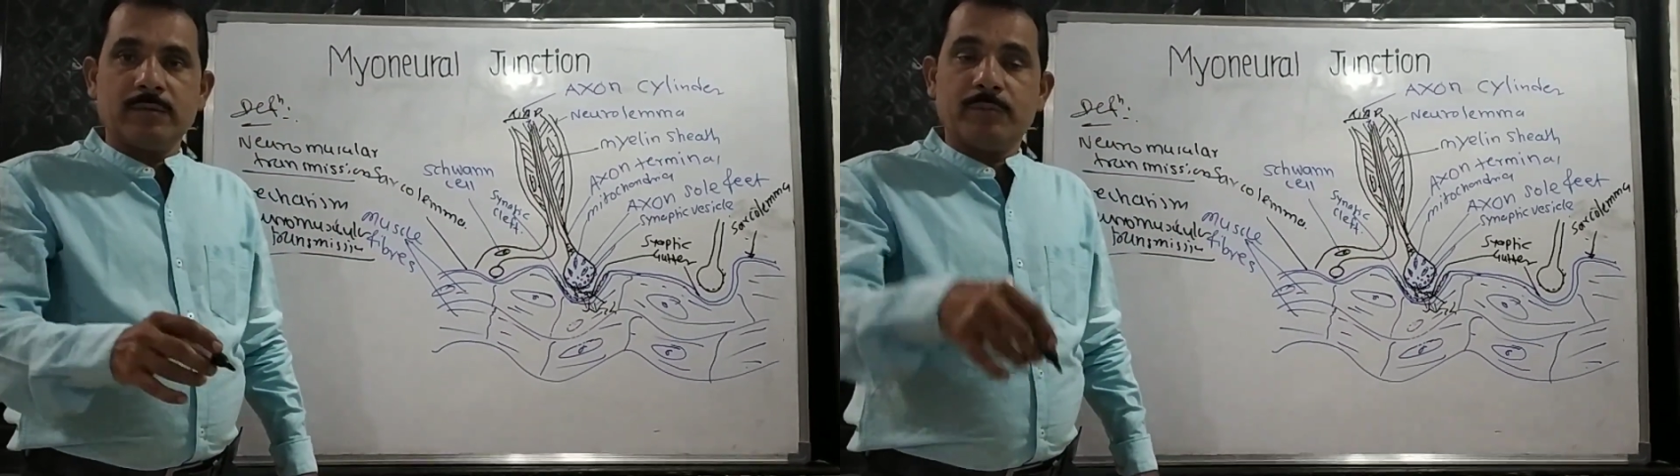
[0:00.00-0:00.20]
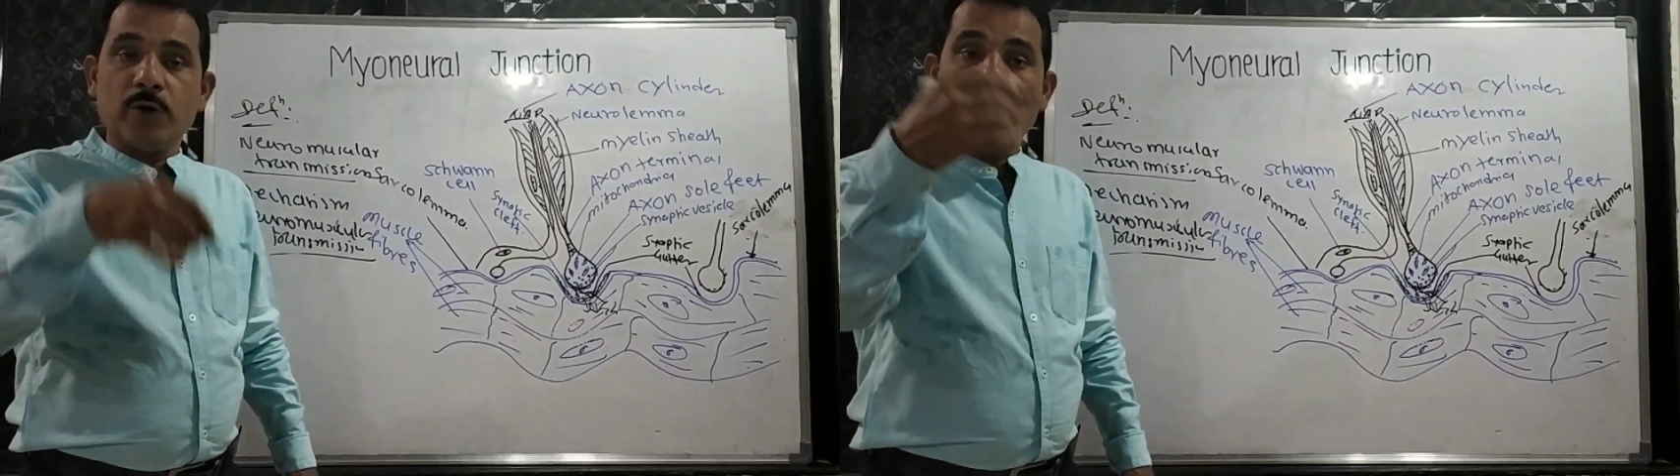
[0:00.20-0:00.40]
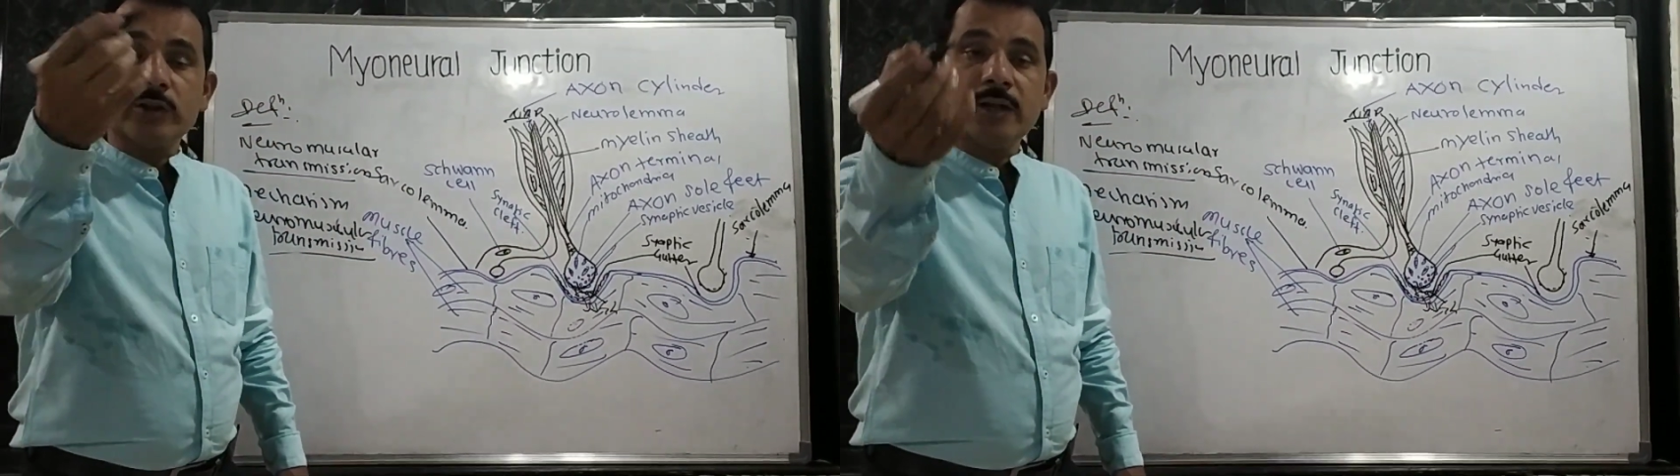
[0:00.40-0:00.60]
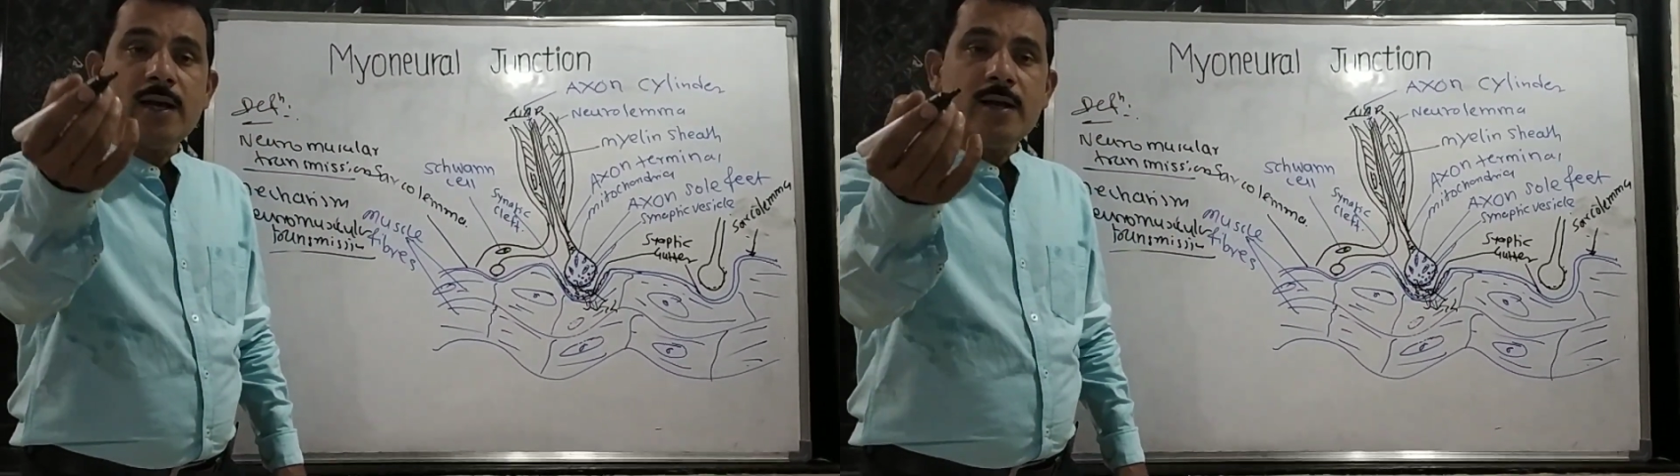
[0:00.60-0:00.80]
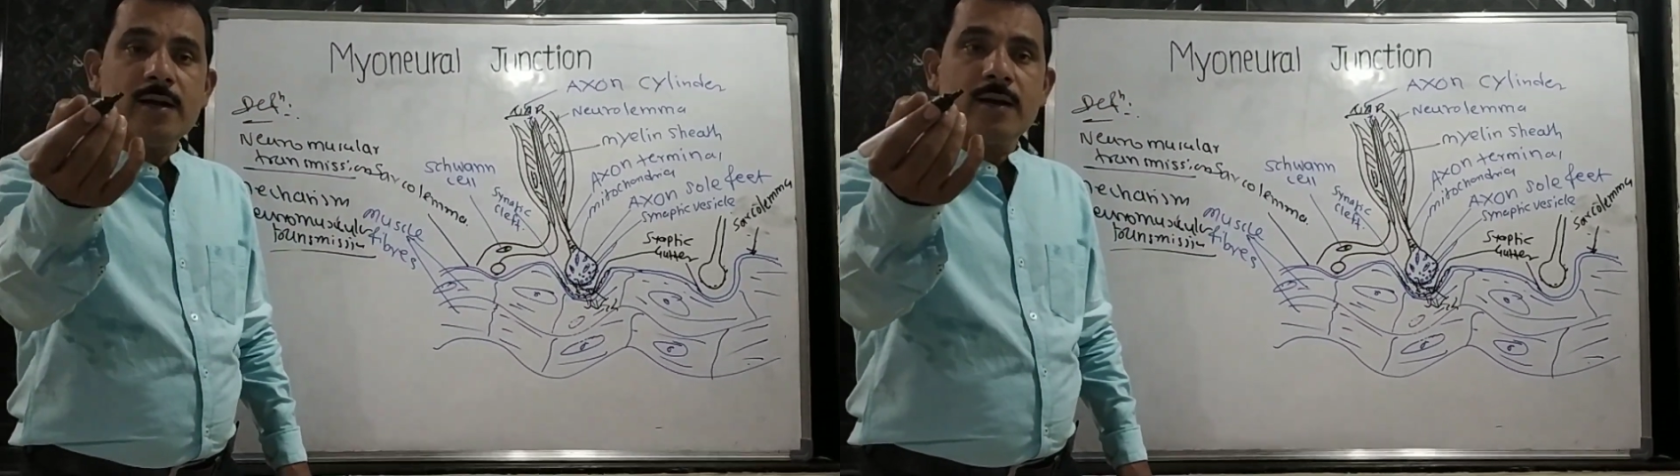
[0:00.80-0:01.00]
beyond
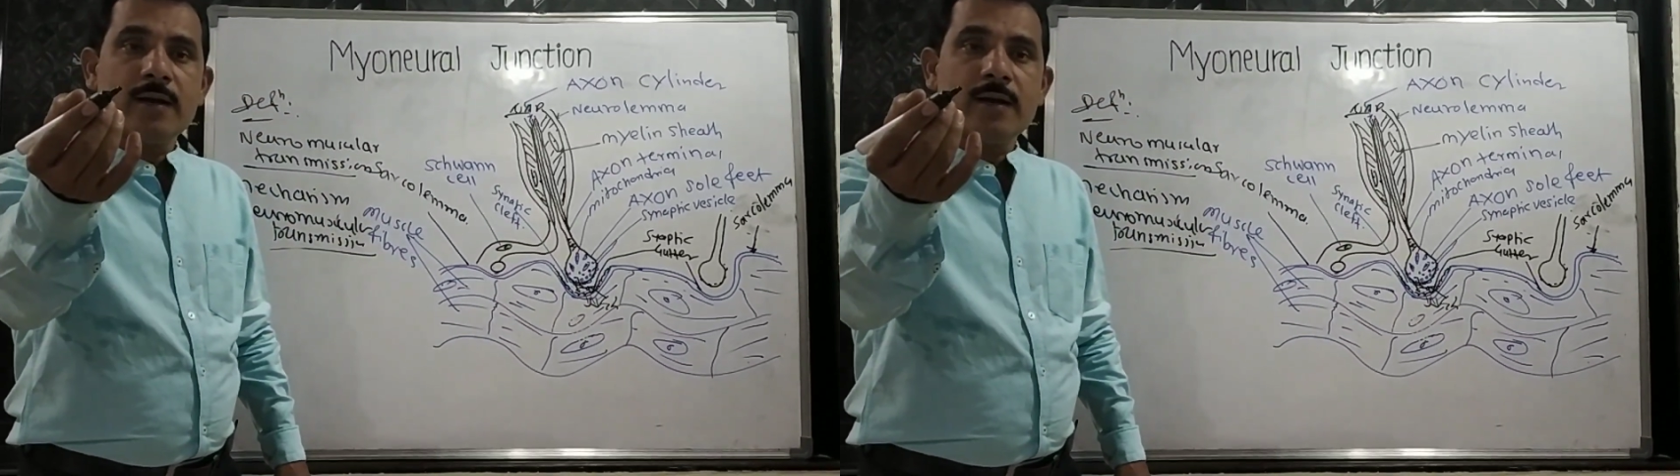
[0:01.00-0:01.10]
the